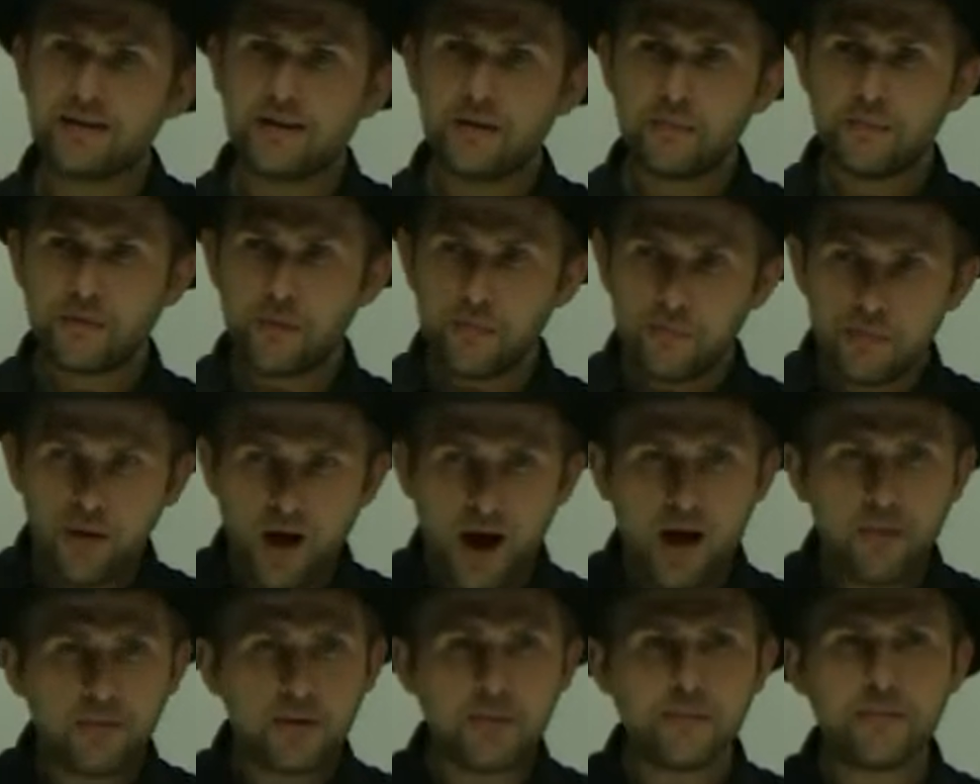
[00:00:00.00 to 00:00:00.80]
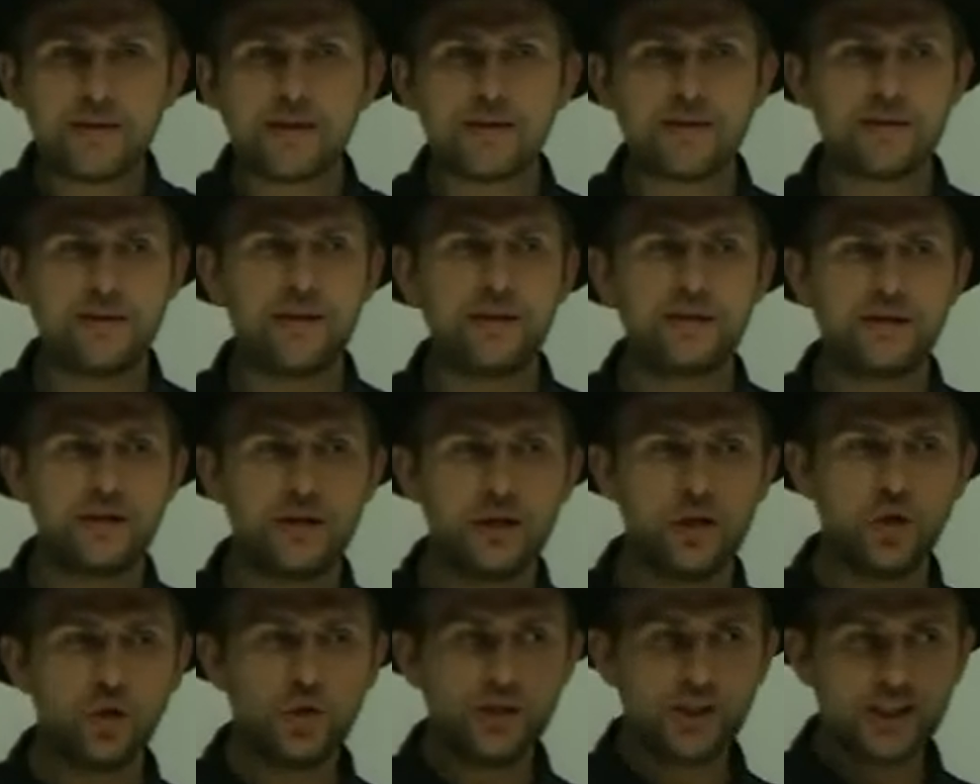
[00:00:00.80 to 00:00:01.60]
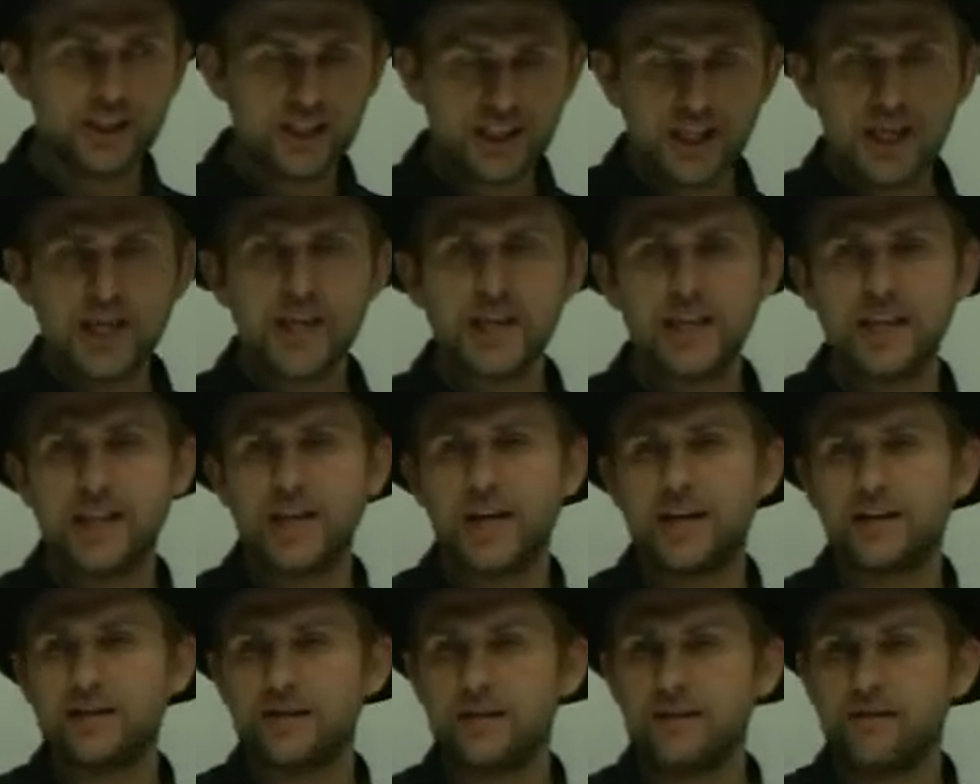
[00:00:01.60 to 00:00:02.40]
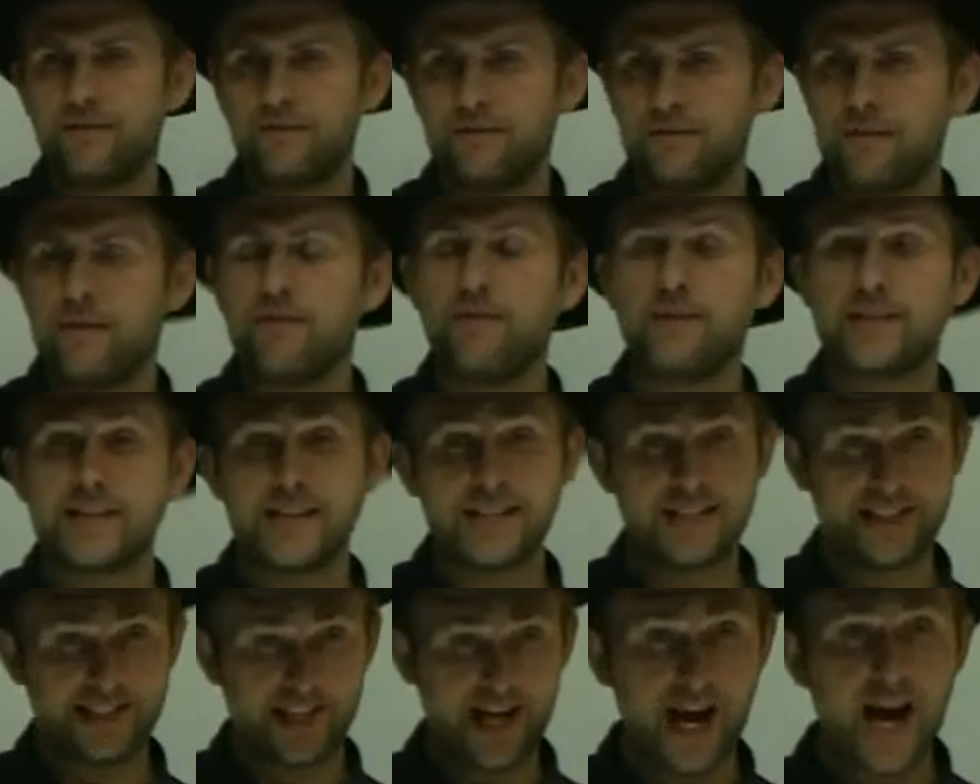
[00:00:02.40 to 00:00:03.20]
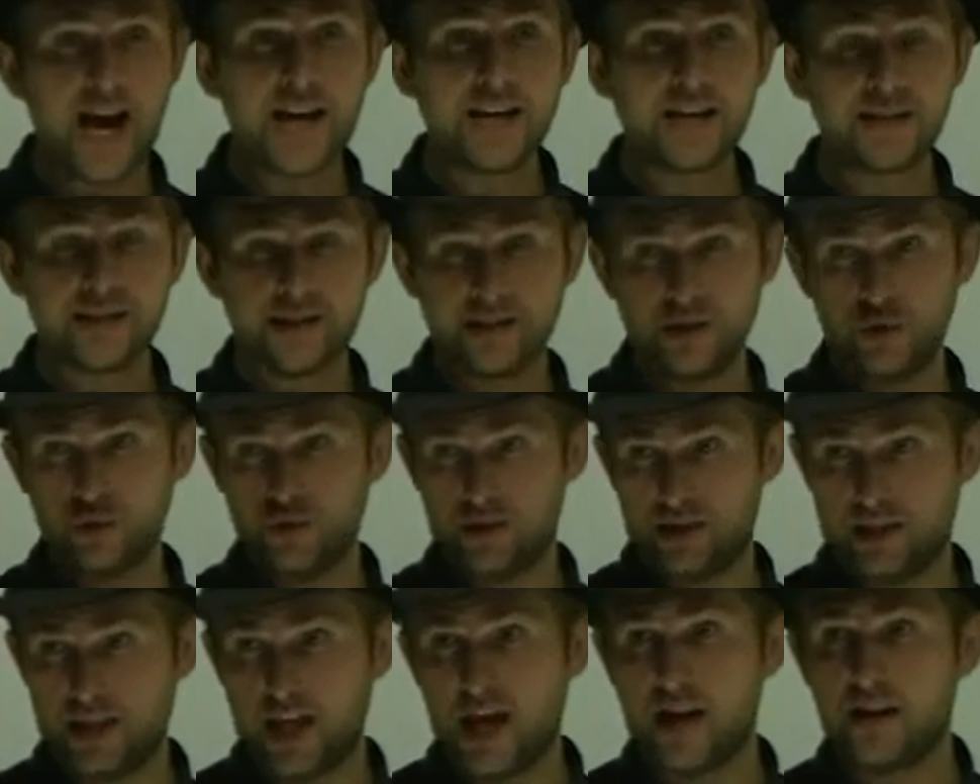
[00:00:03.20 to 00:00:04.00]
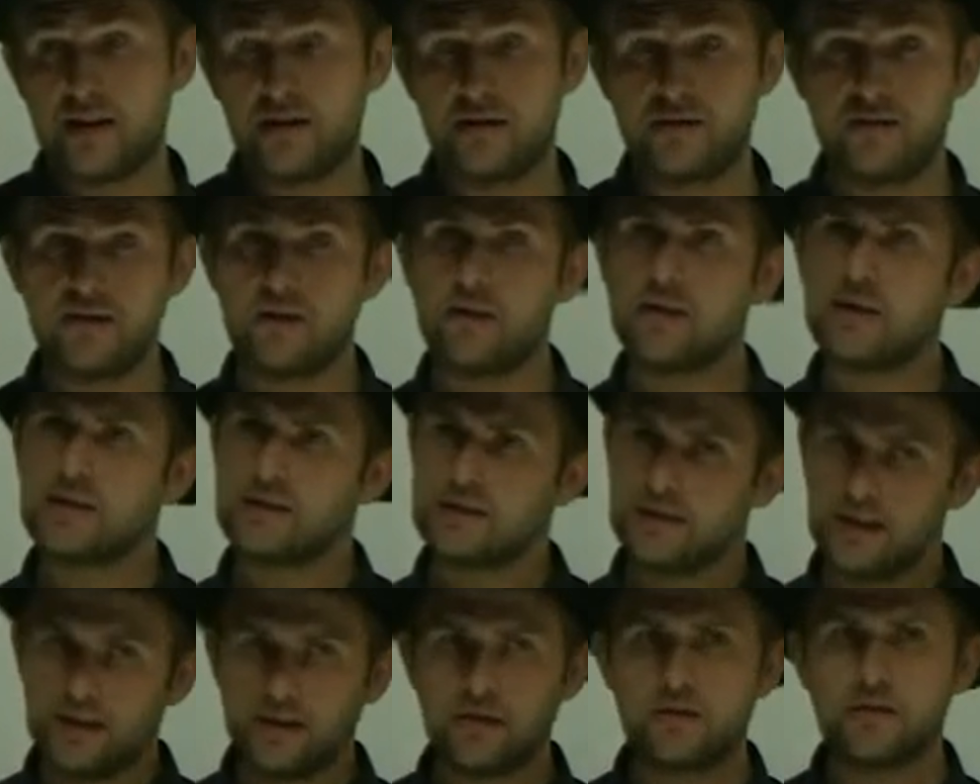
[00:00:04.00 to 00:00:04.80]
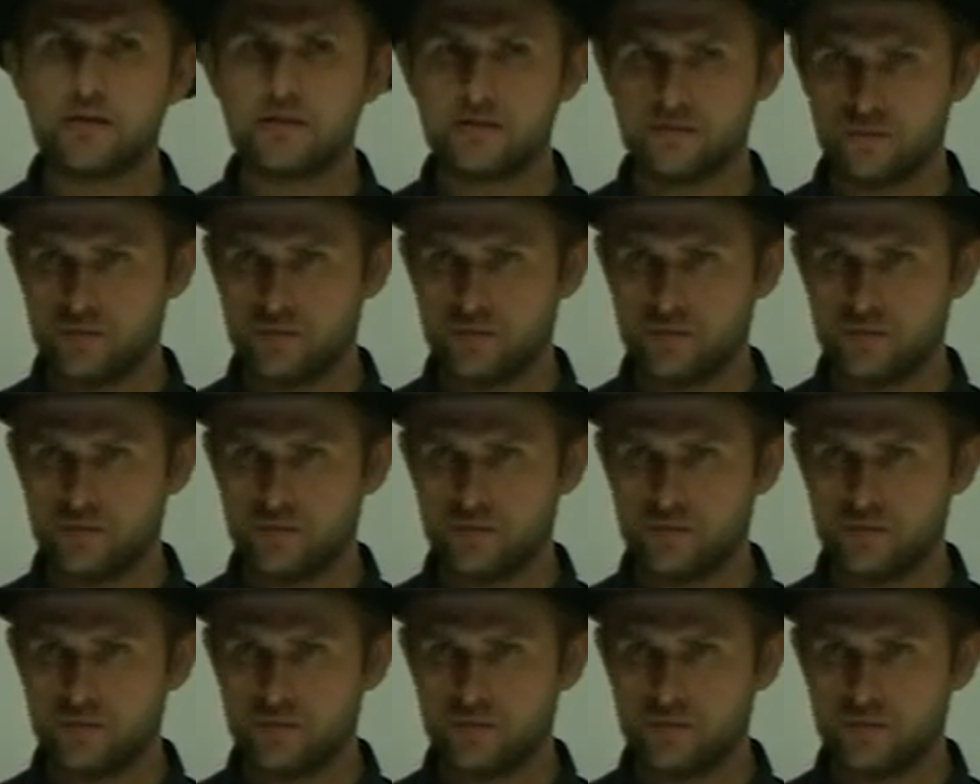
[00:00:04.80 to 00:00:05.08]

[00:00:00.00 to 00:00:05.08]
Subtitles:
And the problem is that you think that if it's a scientist who said it, then it's